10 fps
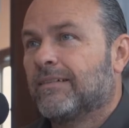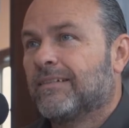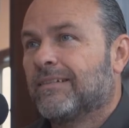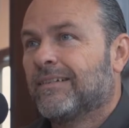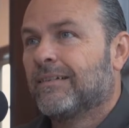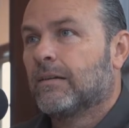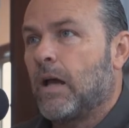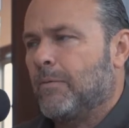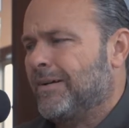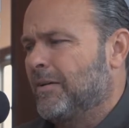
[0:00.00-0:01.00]
Right.
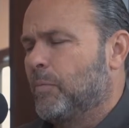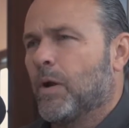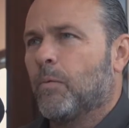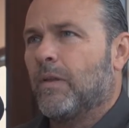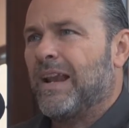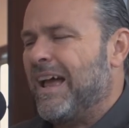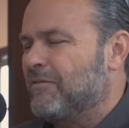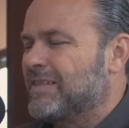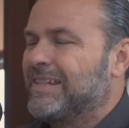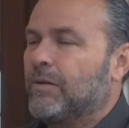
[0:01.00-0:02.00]
I'm not going to put up with that. I have
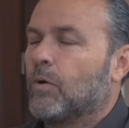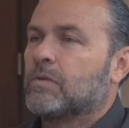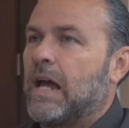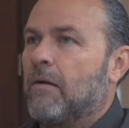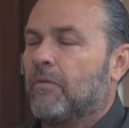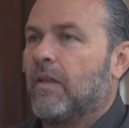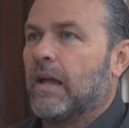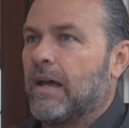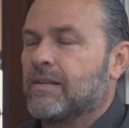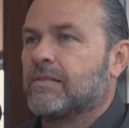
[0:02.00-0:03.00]
zero time for
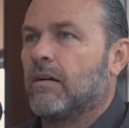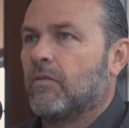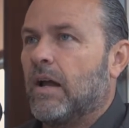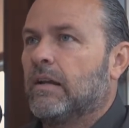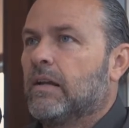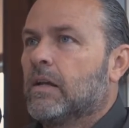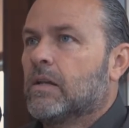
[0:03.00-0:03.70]
that kind of stuff. Right.